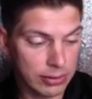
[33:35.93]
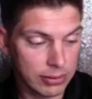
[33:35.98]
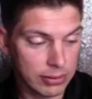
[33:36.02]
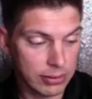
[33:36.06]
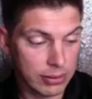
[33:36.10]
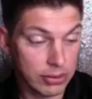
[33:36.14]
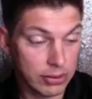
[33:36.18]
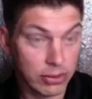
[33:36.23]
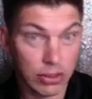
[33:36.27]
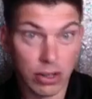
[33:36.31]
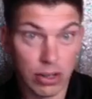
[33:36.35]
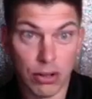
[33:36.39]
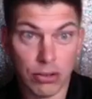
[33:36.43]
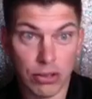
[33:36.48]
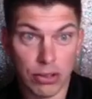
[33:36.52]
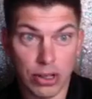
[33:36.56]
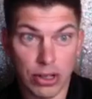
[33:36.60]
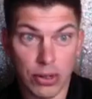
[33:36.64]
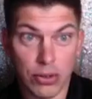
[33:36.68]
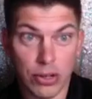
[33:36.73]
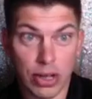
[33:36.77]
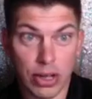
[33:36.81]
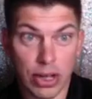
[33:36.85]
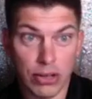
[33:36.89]
as long as I
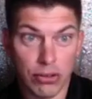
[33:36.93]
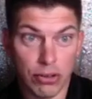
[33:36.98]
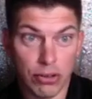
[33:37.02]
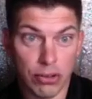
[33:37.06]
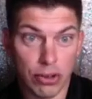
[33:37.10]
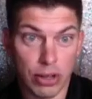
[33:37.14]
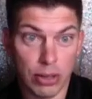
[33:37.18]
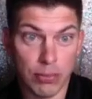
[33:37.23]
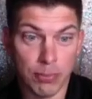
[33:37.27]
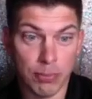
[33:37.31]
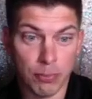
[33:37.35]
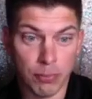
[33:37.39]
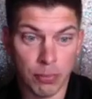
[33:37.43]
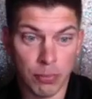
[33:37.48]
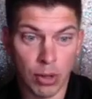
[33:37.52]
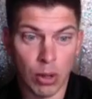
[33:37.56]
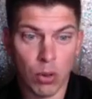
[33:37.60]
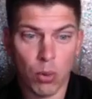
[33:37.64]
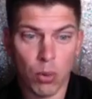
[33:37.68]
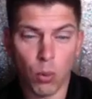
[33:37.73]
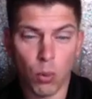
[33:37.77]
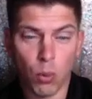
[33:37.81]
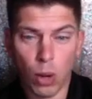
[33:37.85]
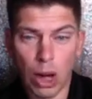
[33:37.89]
know the answer to them.
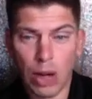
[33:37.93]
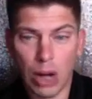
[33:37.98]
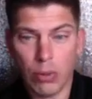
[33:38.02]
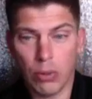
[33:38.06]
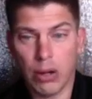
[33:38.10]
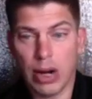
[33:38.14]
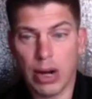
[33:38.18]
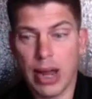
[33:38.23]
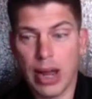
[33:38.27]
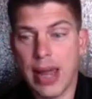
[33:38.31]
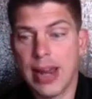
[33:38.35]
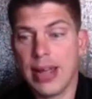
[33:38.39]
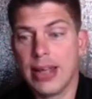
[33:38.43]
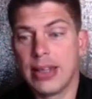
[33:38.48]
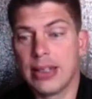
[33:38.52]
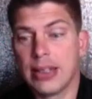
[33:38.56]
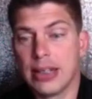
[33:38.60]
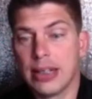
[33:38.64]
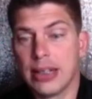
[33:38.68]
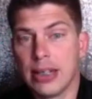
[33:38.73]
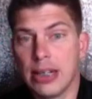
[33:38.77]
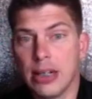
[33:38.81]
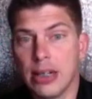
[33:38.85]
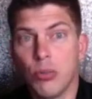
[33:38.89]
While we're at it,
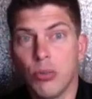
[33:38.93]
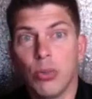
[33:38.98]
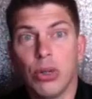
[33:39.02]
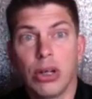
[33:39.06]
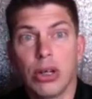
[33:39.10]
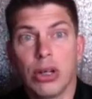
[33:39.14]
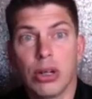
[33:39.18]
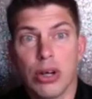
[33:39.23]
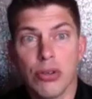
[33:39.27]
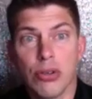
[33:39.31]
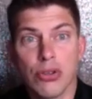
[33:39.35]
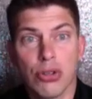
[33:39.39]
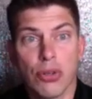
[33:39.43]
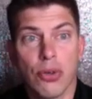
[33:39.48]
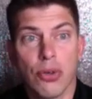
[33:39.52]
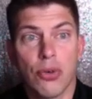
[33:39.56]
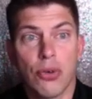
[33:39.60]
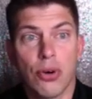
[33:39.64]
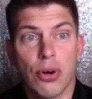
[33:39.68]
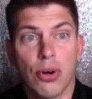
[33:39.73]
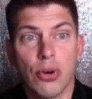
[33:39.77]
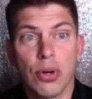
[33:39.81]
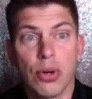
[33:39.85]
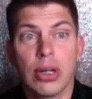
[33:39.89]
we could also
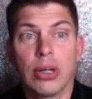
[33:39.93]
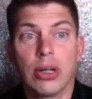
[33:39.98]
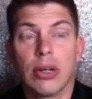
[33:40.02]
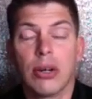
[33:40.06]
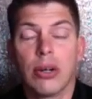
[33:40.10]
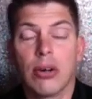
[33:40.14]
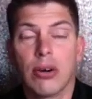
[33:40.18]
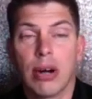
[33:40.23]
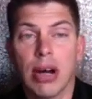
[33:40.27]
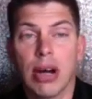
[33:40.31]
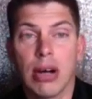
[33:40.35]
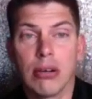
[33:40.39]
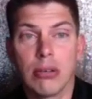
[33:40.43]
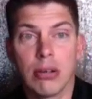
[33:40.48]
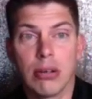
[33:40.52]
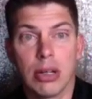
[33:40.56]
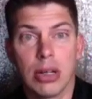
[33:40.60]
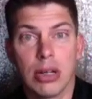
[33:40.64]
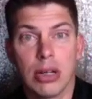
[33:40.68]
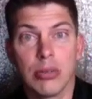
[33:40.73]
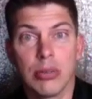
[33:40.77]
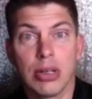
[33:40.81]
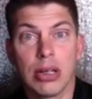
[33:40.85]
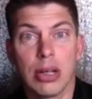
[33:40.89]
throw in Crown
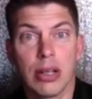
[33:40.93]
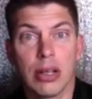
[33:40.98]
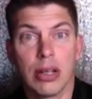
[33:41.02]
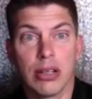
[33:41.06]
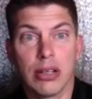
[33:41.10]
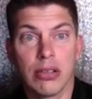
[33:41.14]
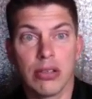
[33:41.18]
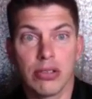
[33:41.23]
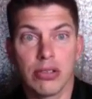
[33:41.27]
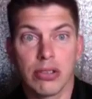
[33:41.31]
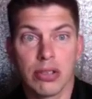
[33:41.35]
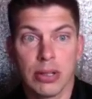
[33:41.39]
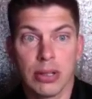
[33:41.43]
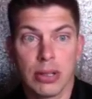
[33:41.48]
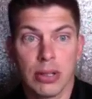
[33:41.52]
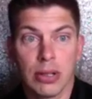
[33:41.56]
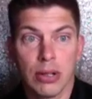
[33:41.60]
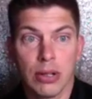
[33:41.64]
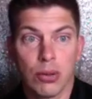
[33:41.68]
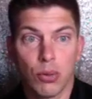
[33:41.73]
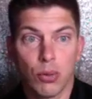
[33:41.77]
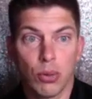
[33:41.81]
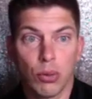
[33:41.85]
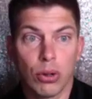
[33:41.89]
Club into this
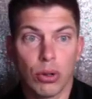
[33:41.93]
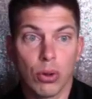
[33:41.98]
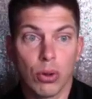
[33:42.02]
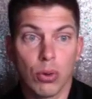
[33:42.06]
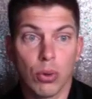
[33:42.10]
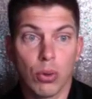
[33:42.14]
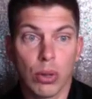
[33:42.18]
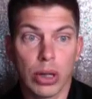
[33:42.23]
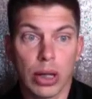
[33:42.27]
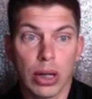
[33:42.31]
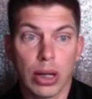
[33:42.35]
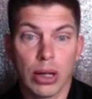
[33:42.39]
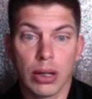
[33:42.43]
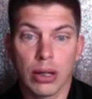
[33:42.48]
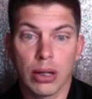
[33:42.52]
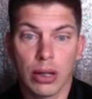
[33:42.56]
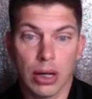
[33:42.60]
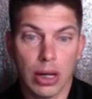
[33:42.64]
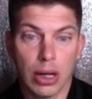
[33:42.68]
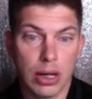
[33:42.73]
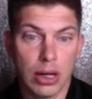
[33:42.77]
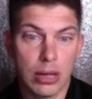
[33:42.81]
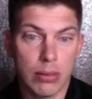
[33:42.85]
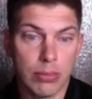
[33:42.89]
real quick.
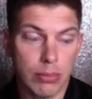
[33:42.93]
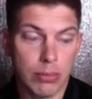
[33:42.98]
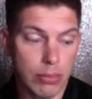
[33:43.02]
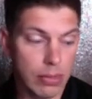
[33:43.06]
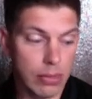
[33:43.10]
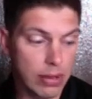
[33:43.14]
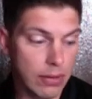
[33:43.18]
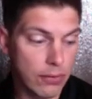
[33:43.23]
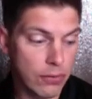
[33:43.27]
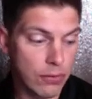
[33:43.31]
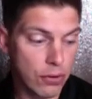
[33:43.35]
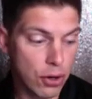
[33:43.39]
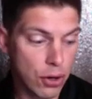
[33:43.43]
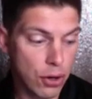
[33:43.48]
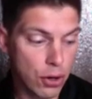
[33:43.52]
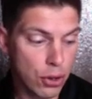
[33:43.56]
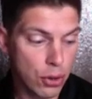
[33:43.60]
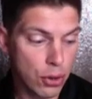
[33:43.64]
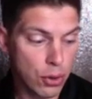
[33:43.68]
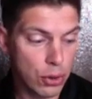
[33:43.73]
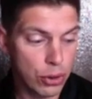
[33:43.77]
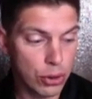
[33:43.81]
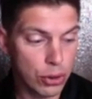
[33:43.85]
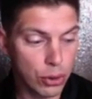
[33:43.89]
If you're
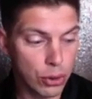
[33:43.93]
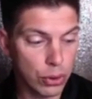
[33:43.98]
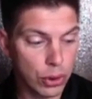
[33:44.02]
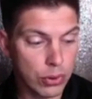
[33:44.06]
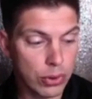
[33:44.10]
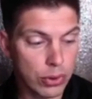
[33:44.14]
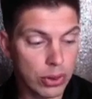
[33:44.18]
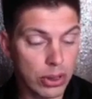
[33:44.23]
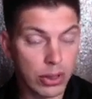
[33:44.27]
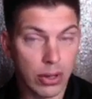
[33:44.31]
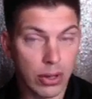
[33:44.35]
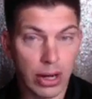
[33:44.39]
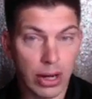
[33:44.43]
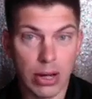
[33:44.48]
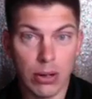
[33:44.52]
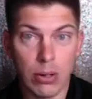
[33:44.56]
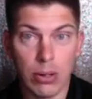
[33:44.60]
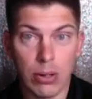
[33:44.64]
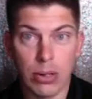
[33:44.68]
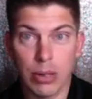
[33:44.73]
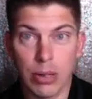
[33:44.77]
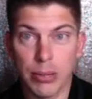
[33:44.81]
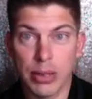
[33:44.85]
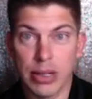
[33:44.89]
new and don't know what Crown
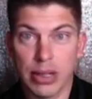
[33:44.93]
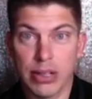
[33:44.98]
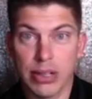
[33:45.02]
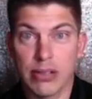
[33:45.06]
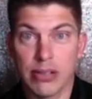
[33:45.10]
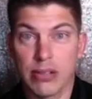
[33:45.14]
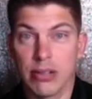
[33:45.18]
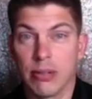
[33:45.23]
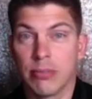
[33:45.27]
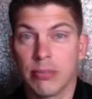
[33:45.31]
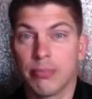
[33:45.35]
Club is,